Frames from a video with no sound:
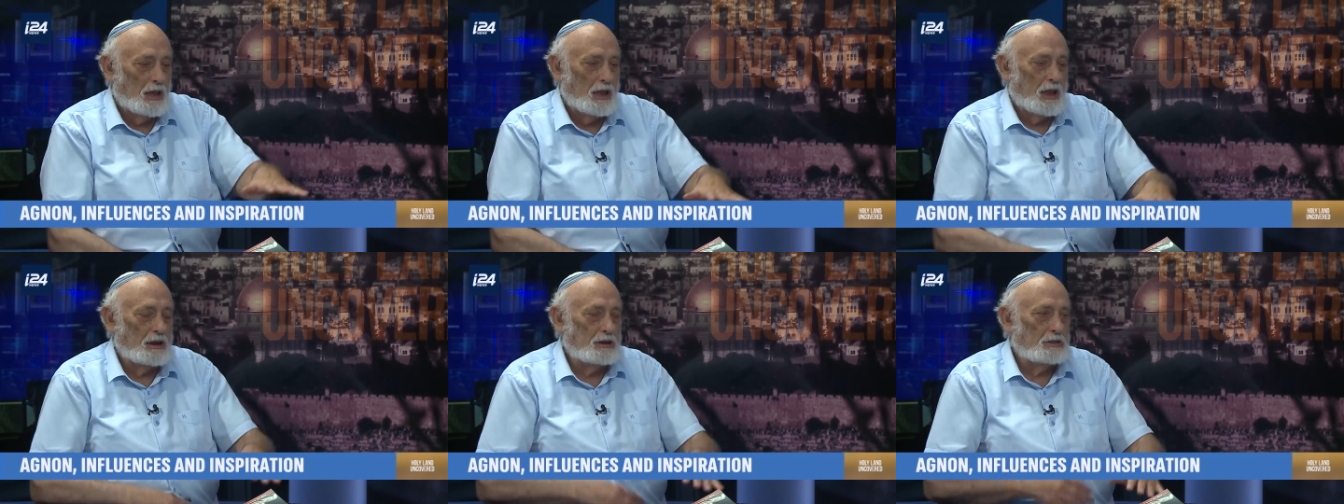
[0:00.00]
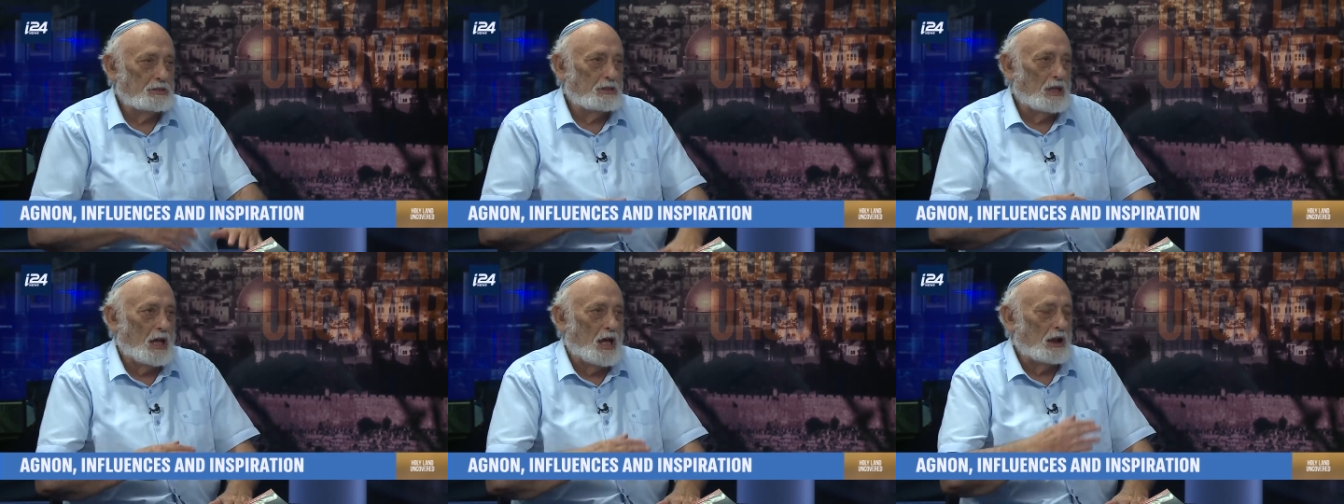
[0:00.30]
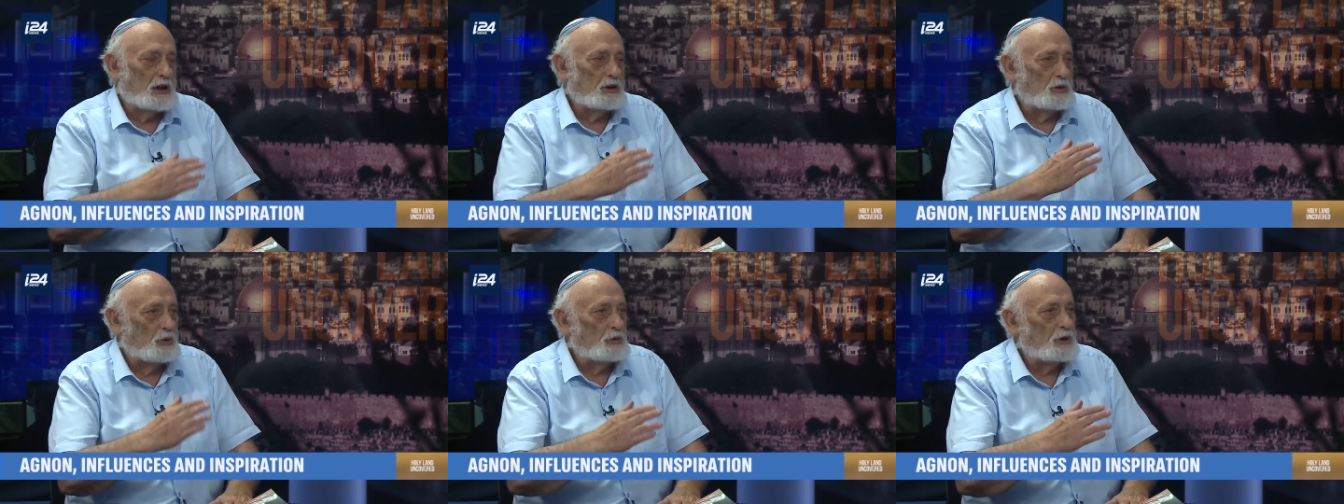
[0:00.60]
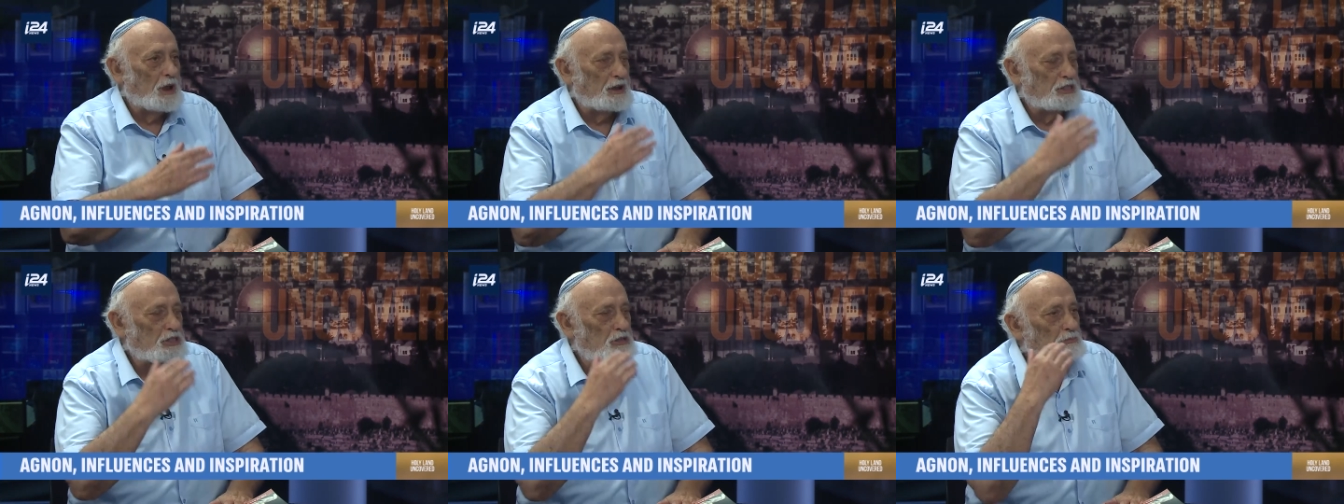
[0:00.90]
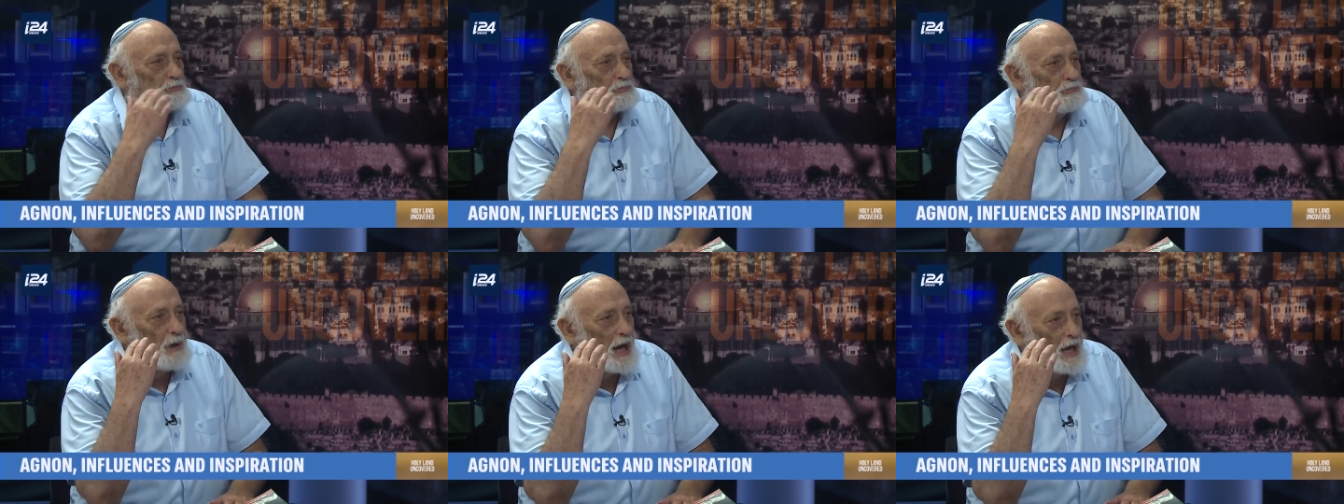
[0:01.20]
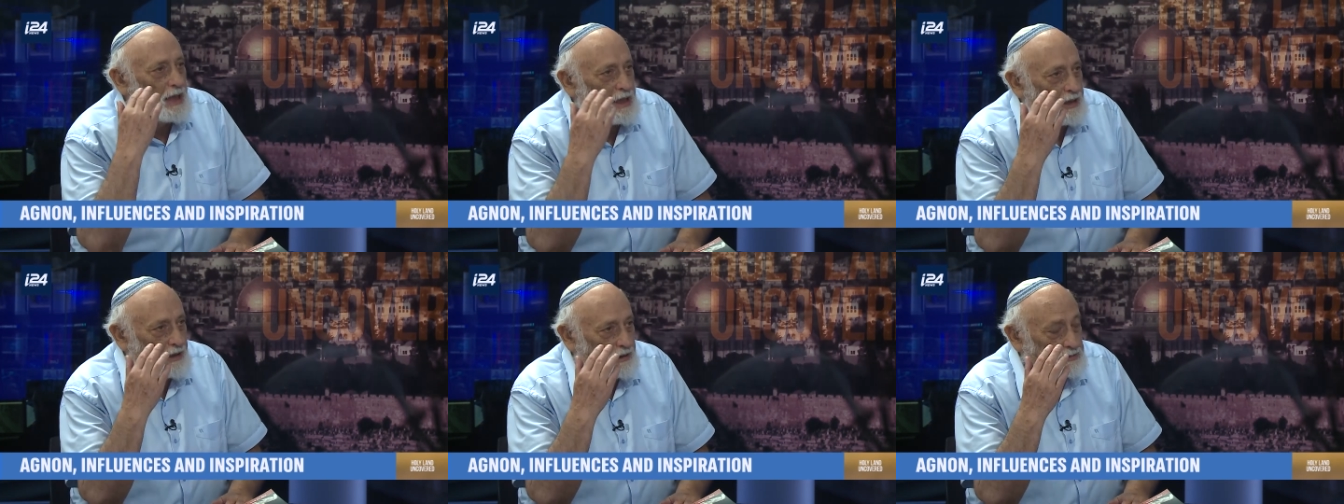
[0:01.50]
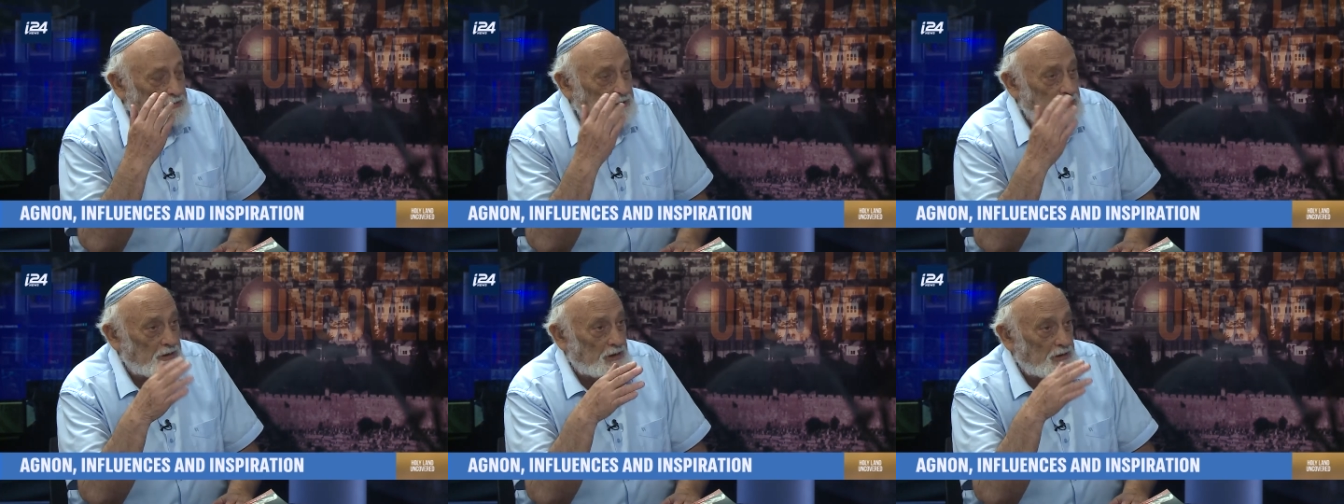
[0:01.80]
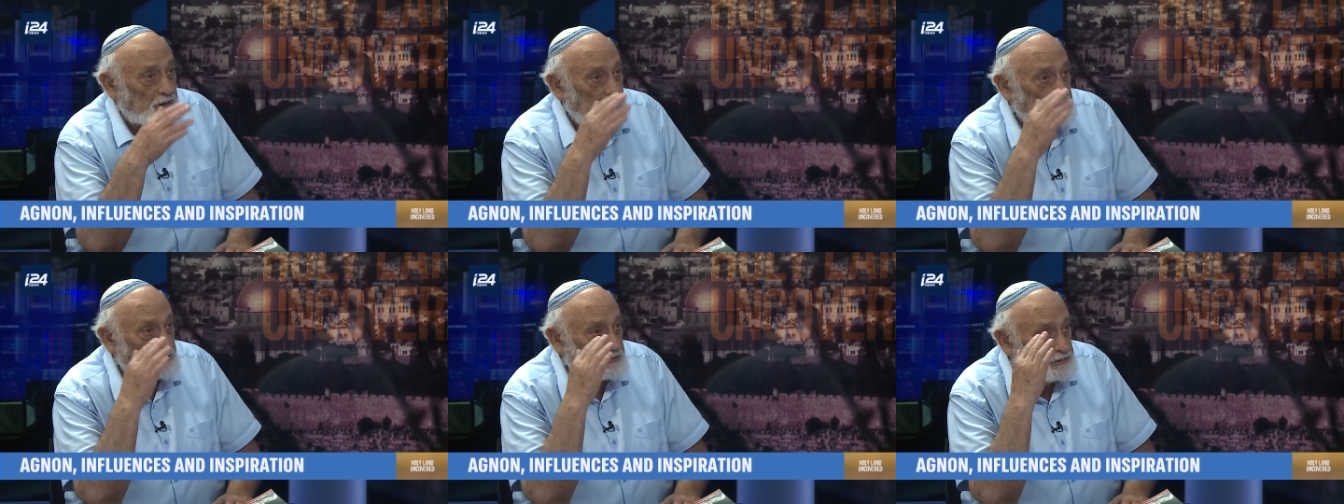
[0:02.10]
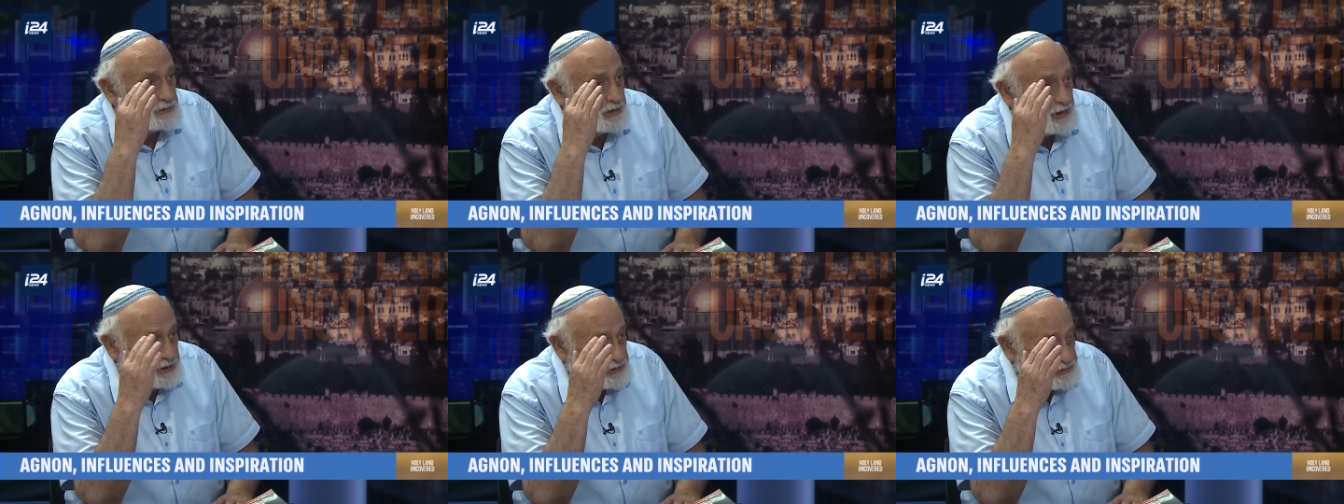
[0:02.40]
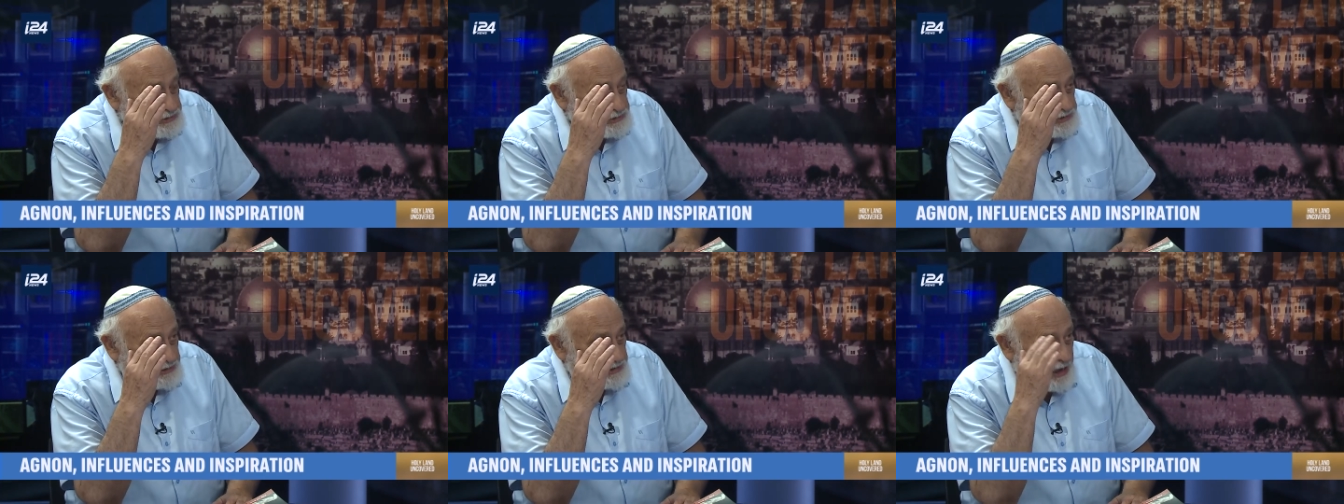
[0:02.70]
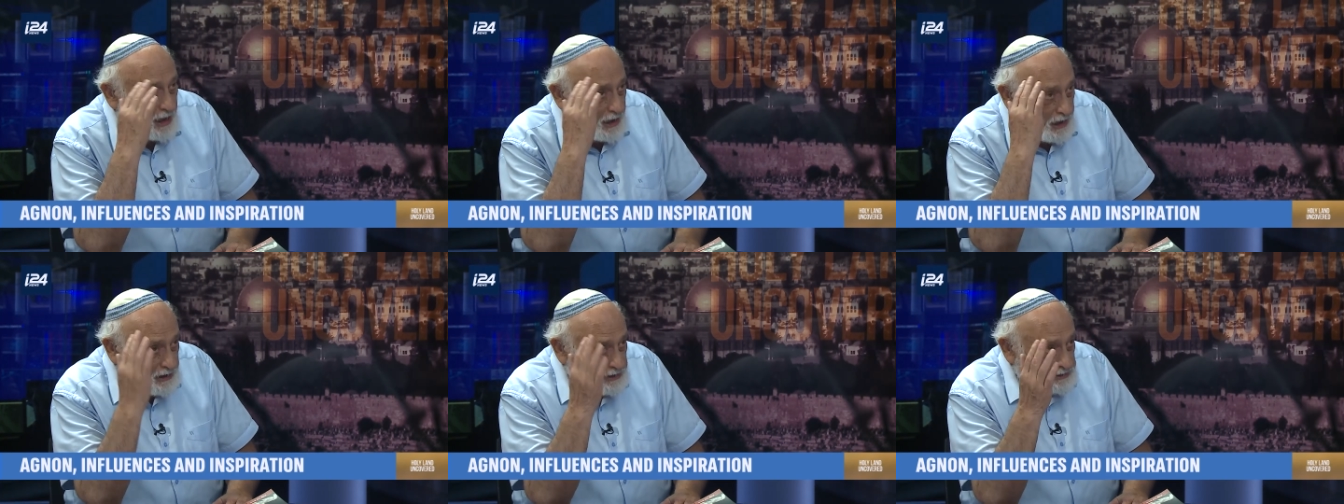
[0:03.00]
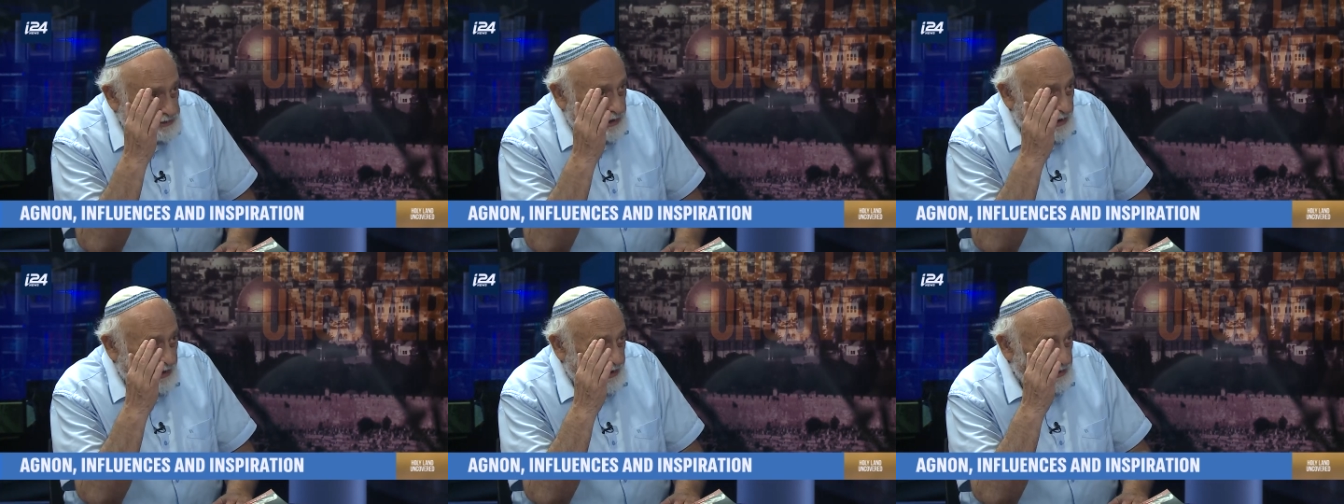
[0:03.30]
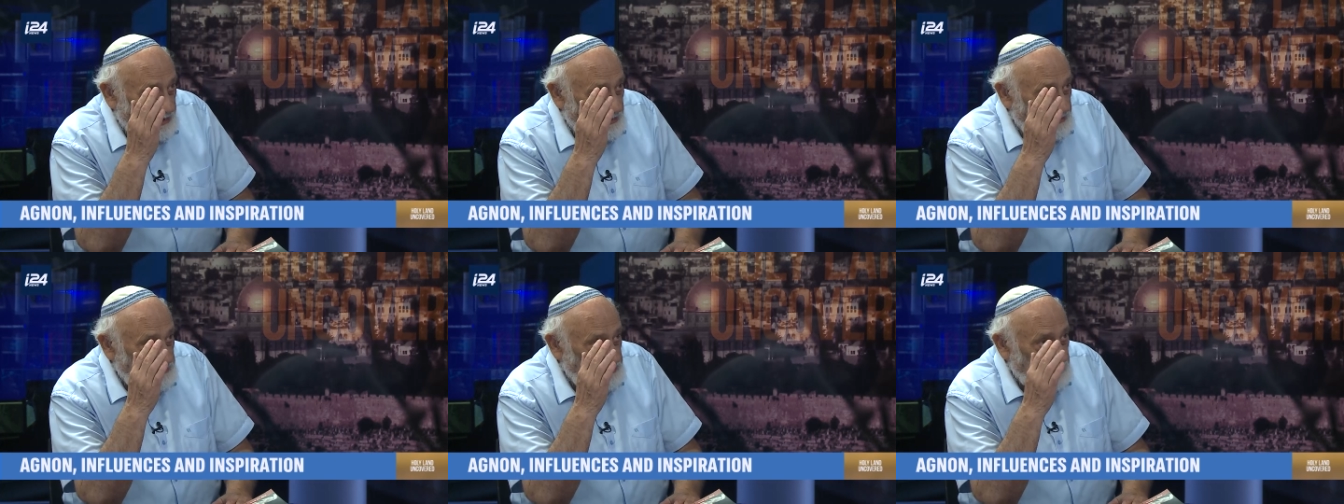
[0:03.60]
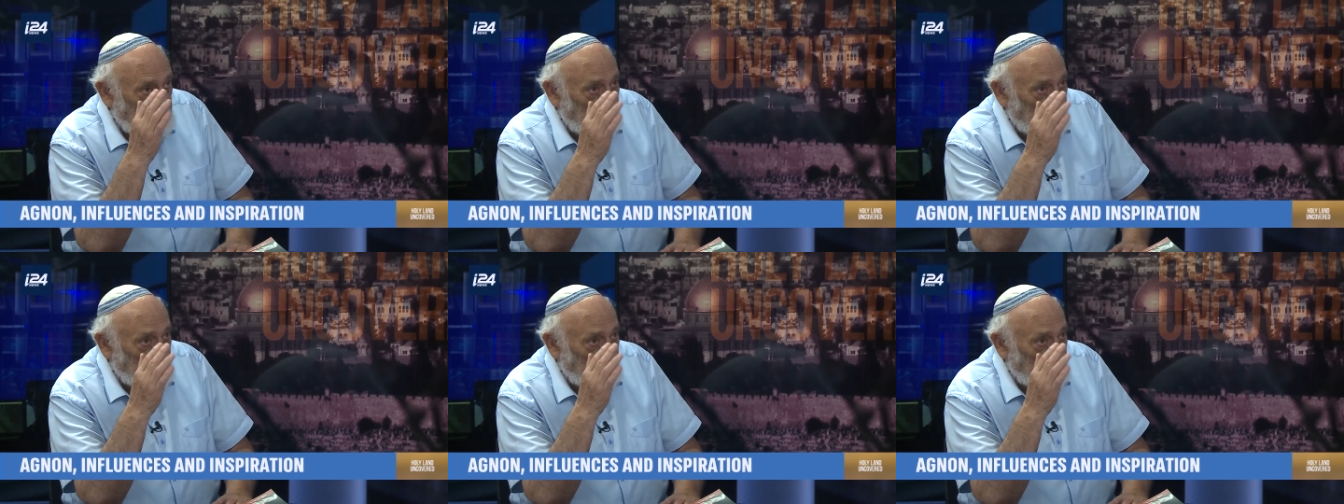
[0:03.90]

And Agnon admired this character.